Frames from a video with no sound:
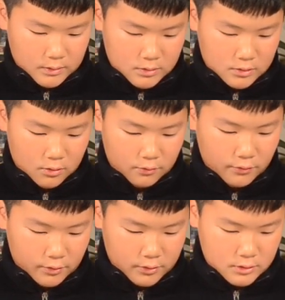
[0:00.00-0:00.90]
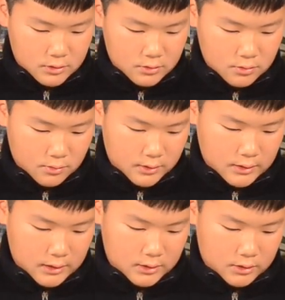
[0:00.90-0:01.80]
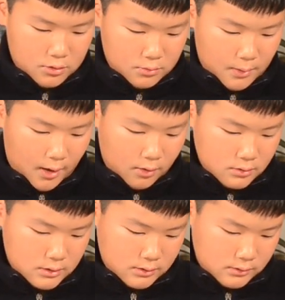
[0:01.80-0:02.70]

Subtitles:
So first, you want to take the cube out.